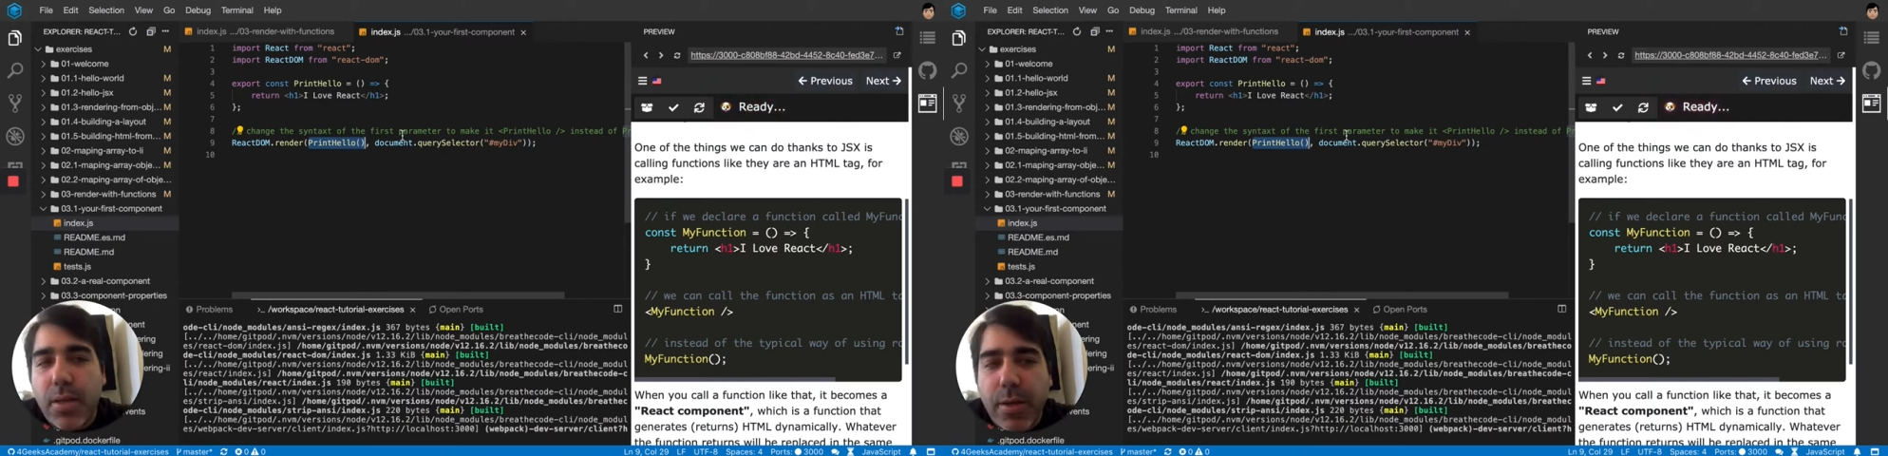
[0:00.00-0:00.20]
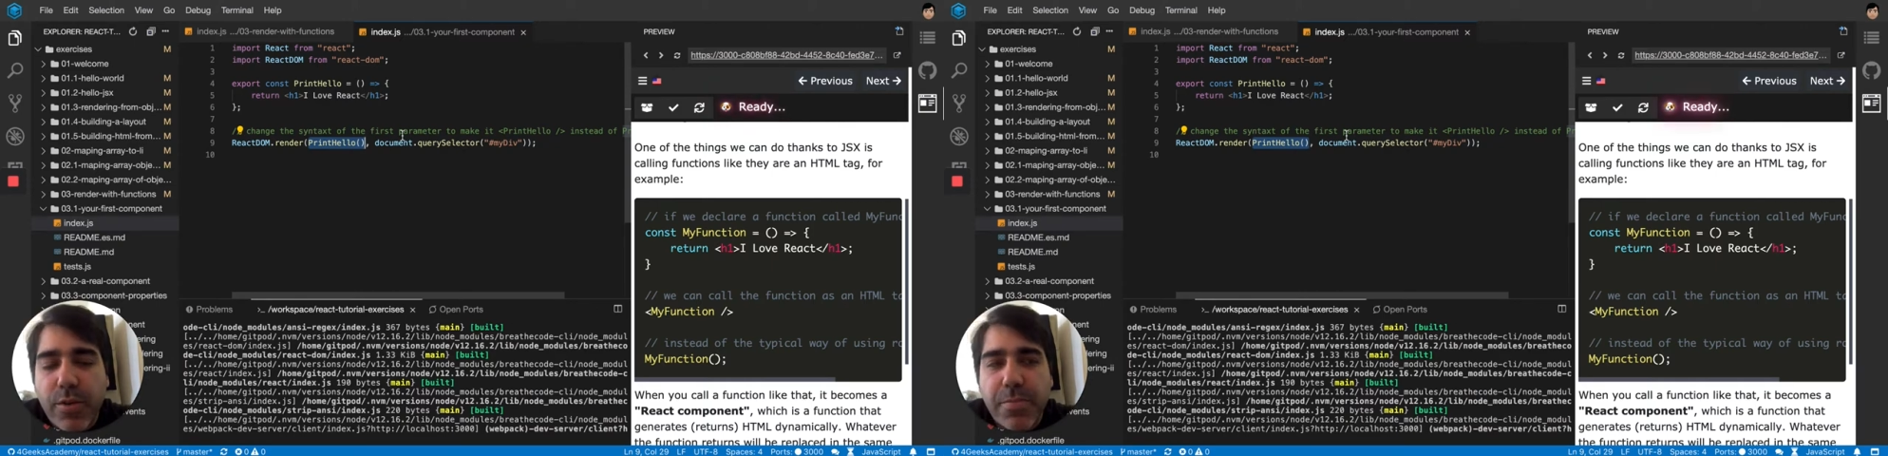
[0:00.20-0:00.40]

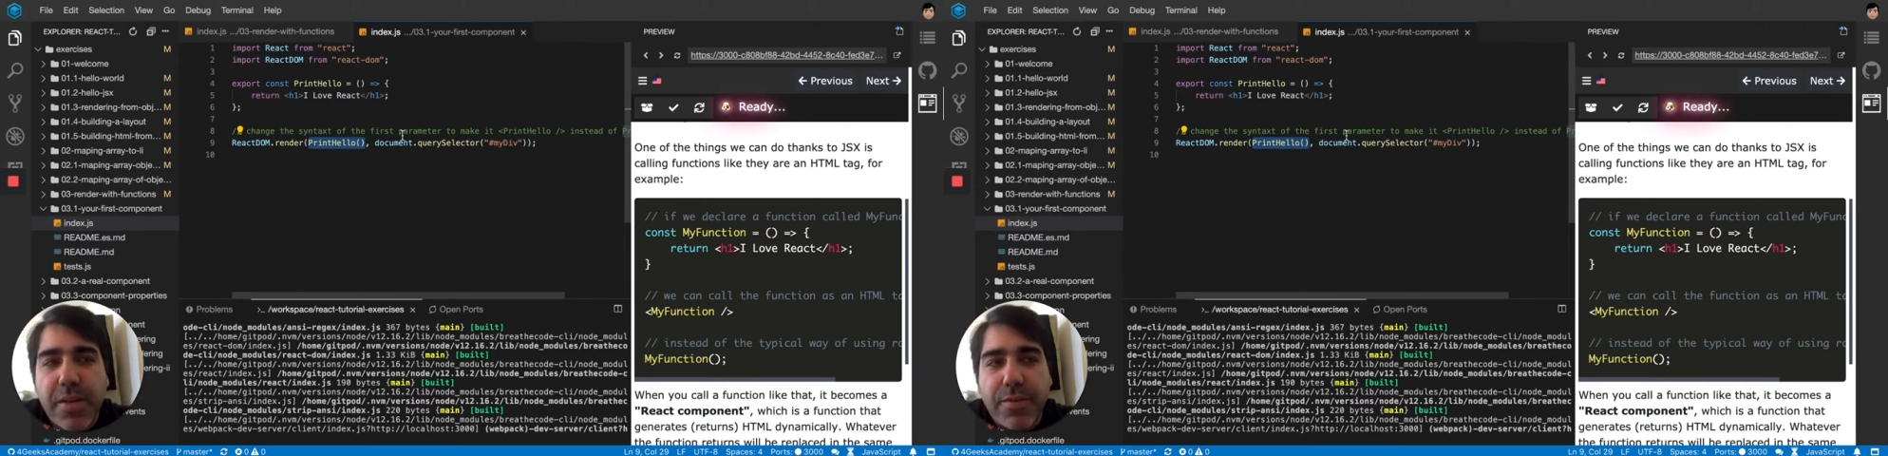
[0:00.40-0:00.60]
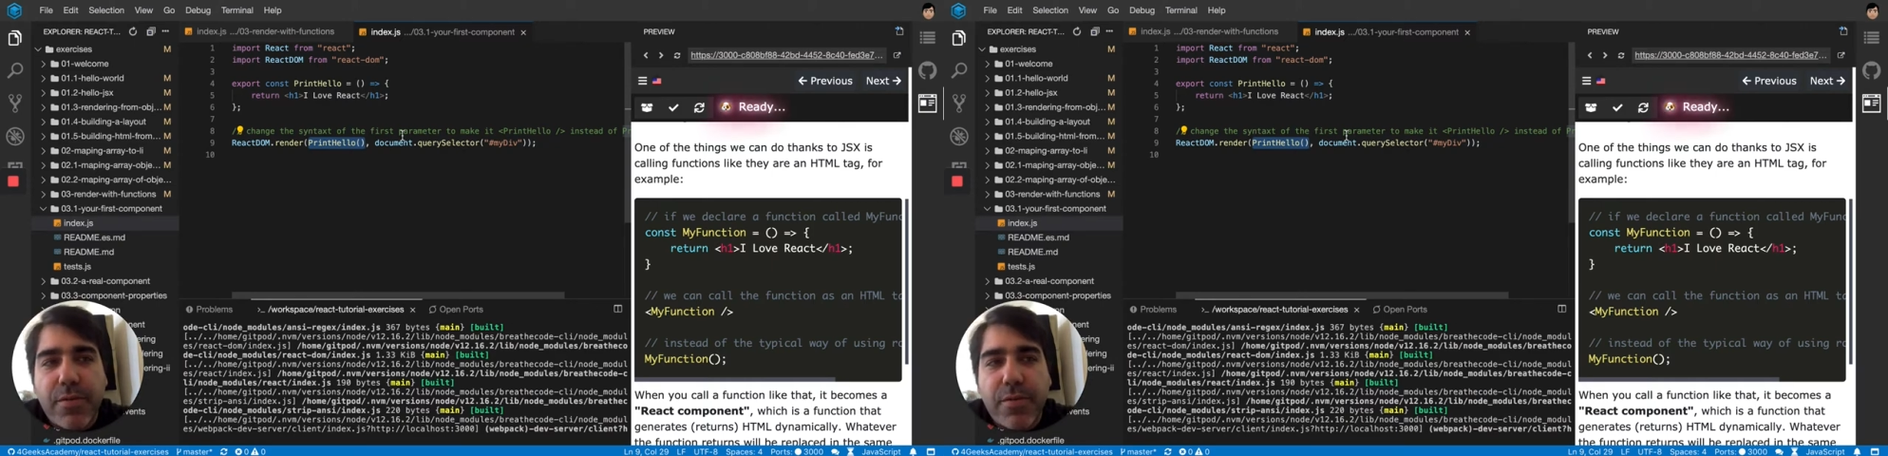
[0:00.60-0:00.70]
it was meant